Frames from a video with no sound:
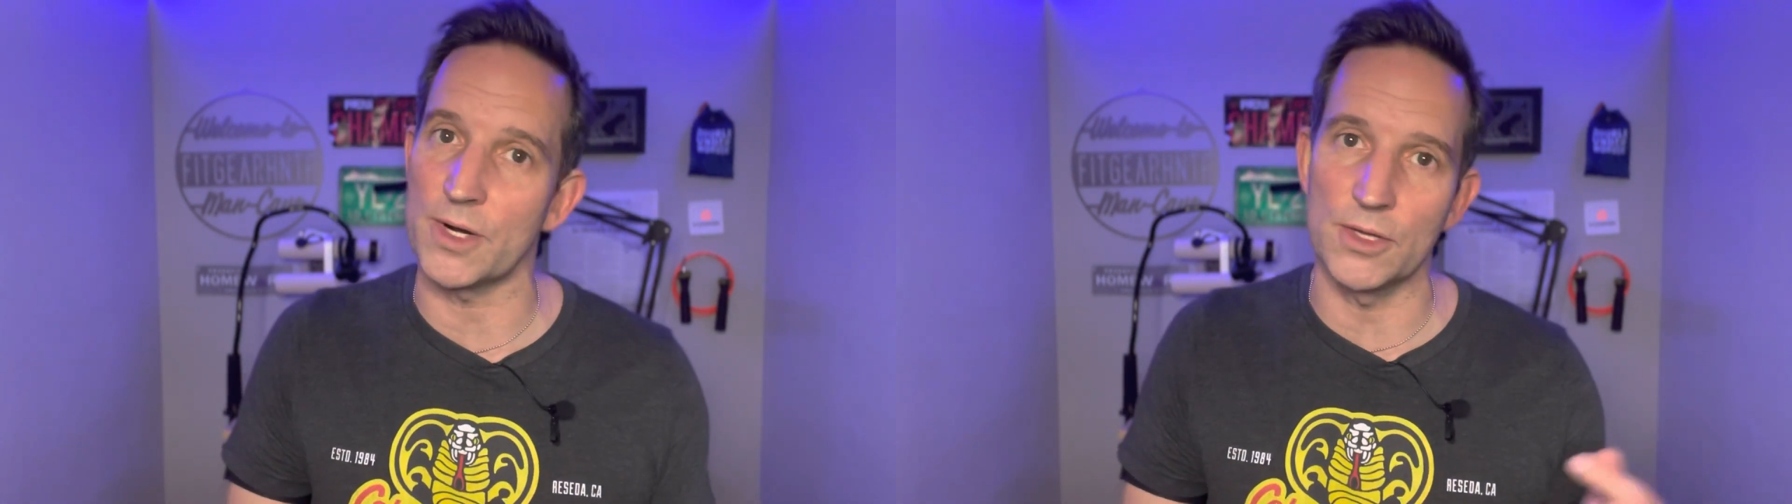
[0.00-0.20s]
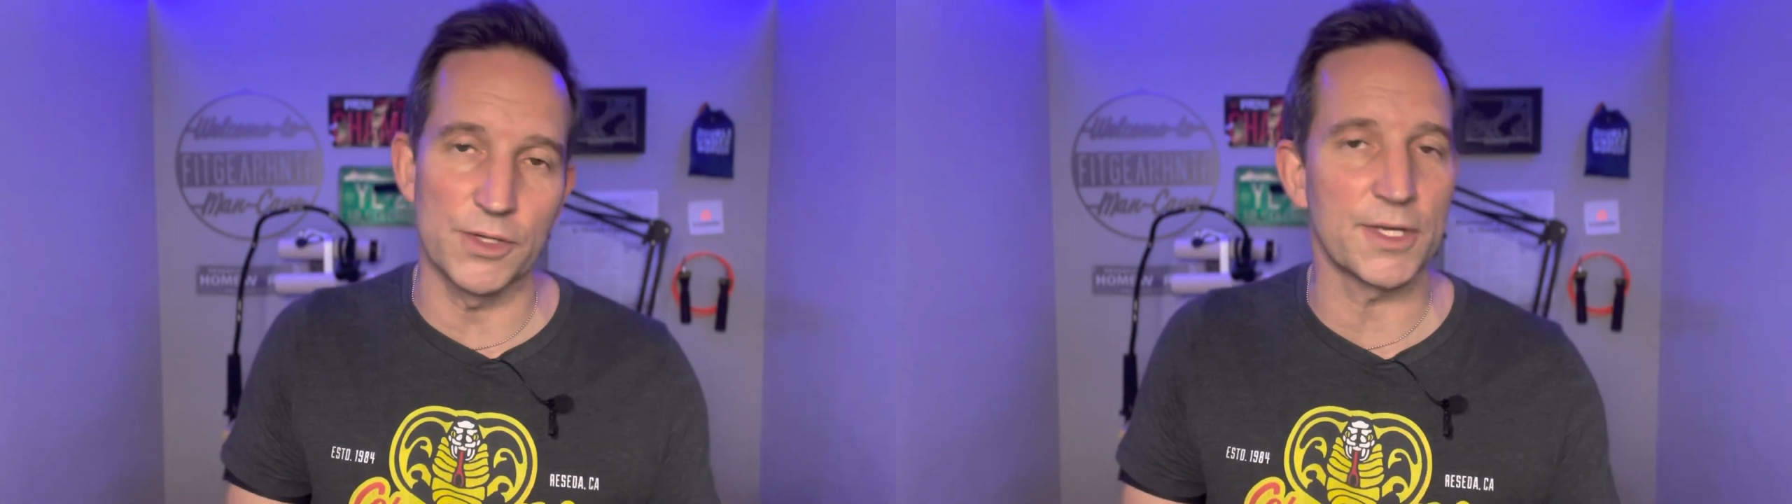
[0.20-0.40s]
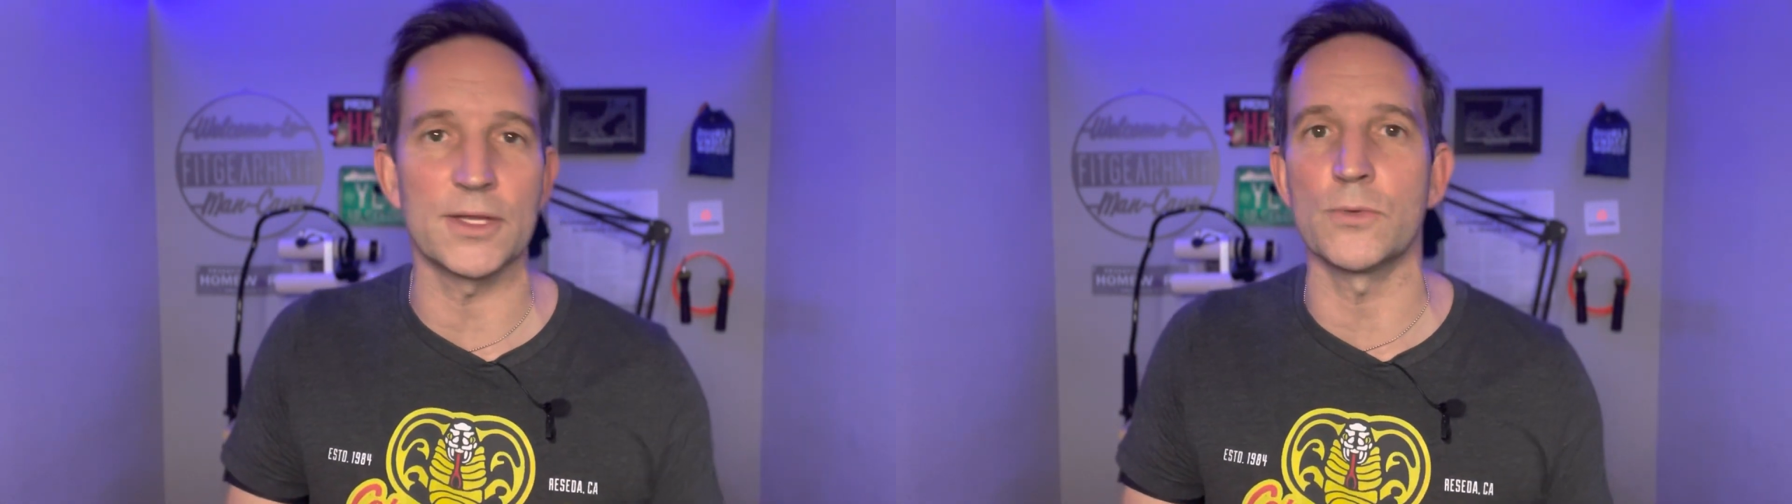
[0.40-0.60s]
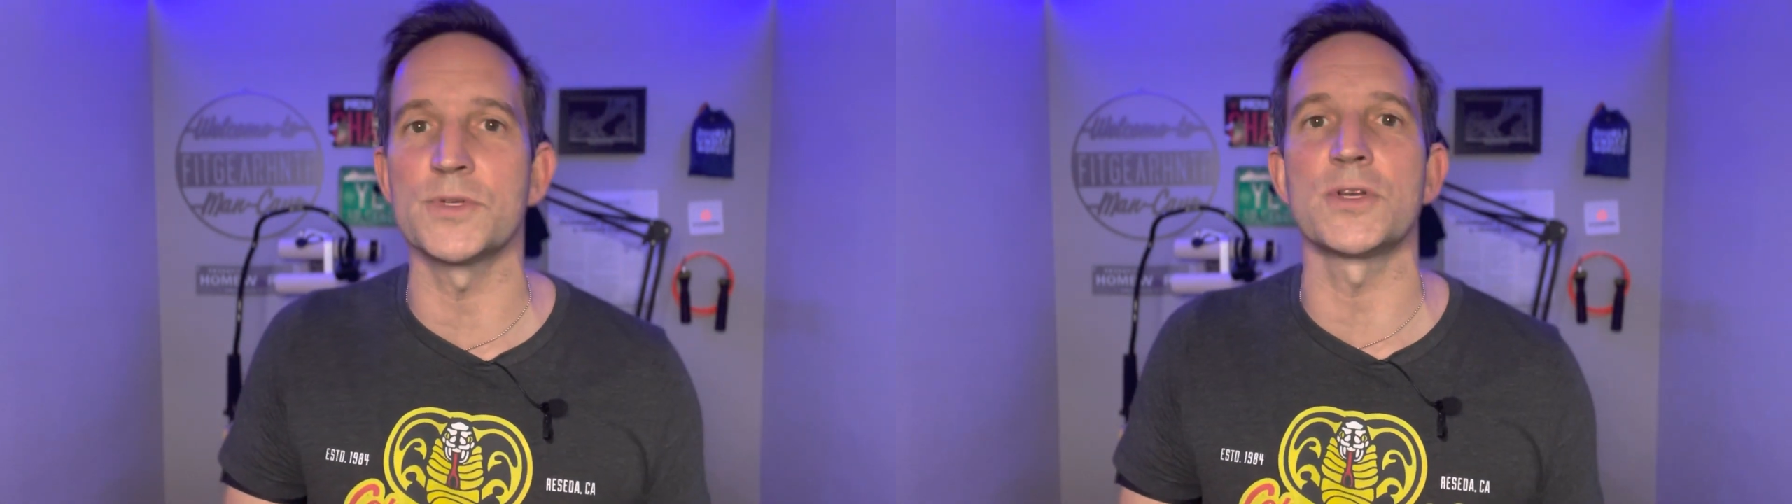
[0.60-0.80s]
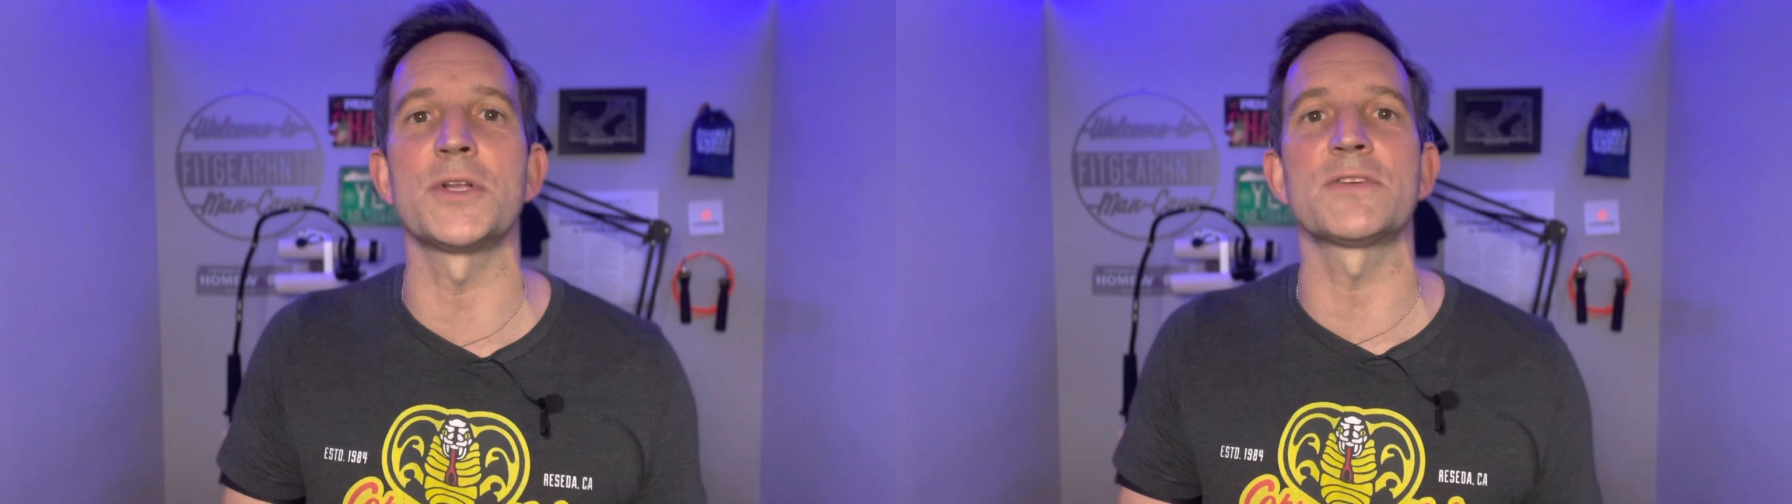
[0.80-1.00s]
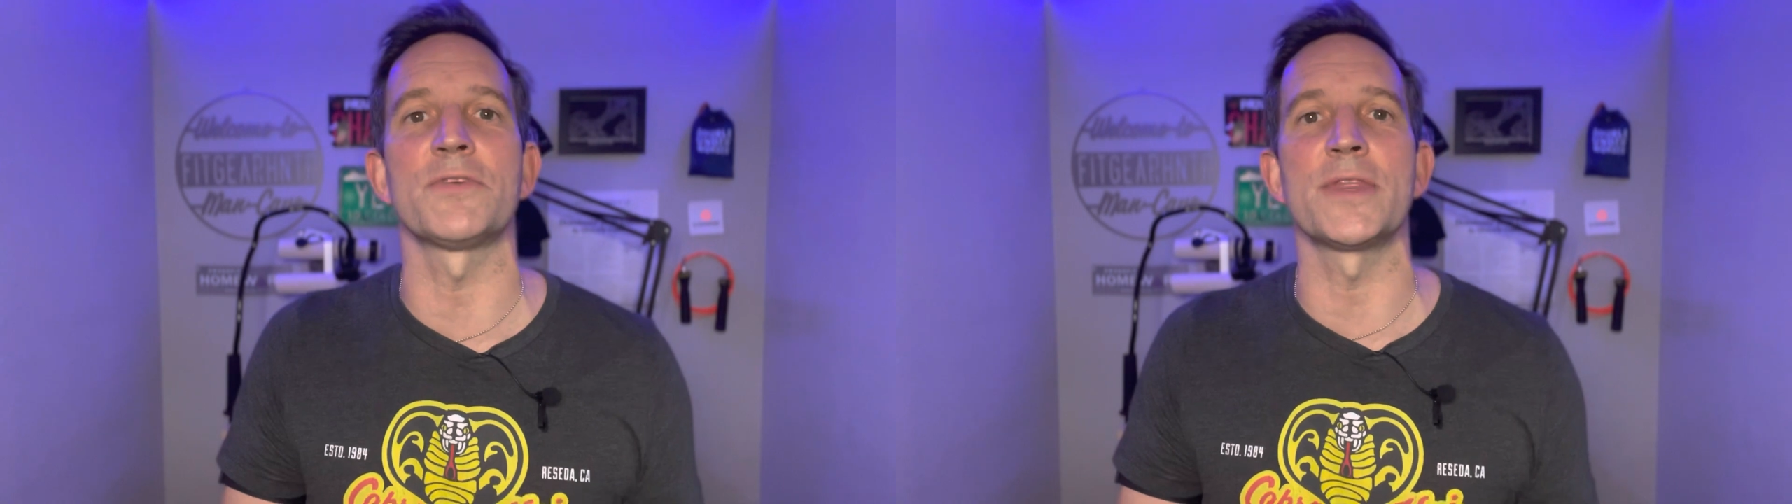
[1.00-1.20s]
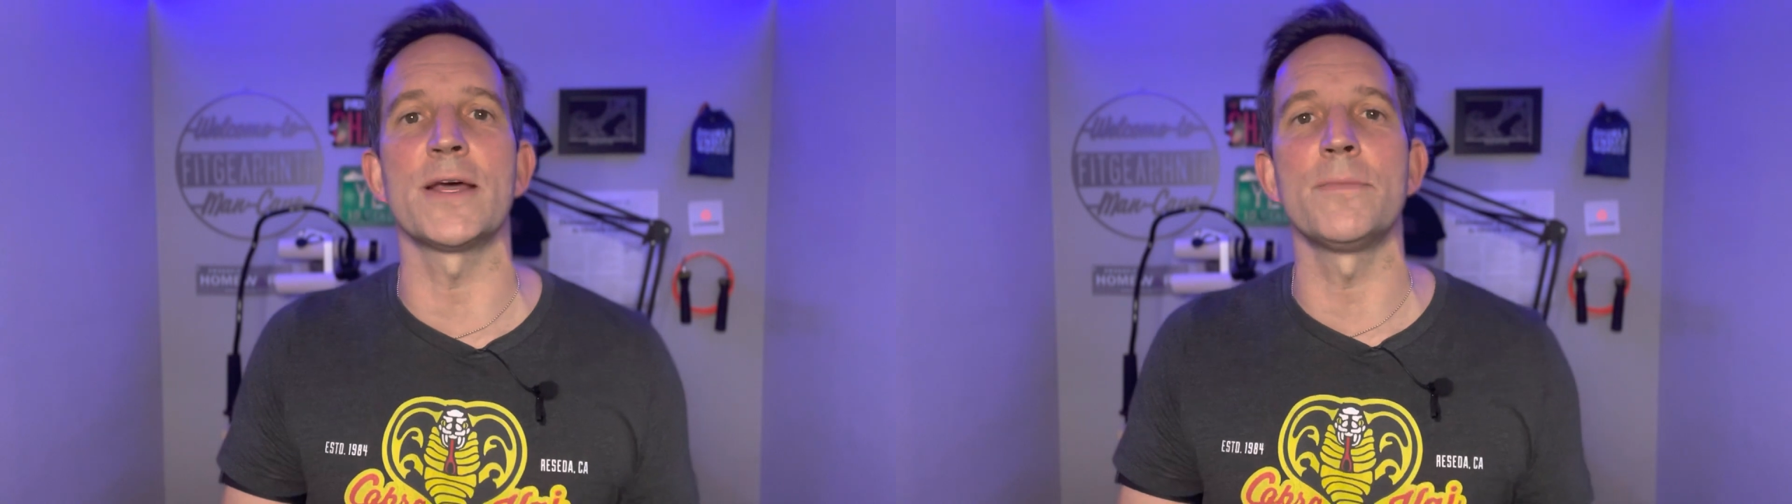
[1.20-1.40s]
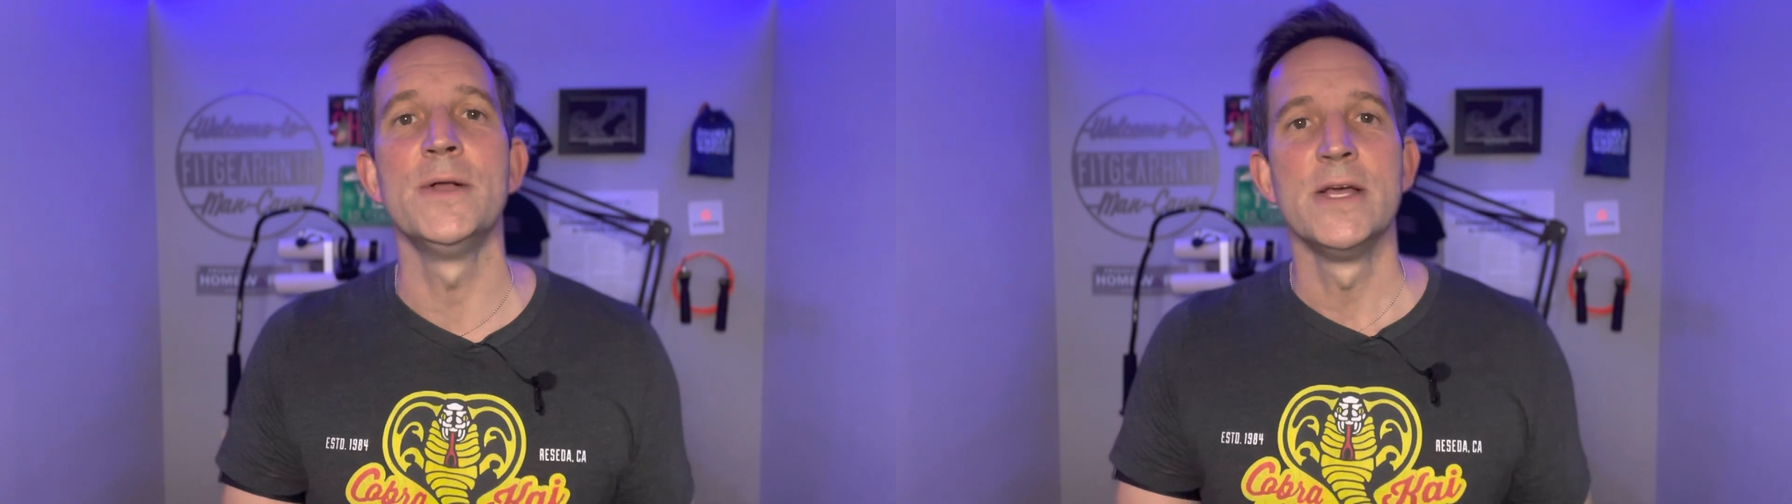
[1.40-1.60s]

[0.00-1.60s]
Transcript: gonna look at the results for them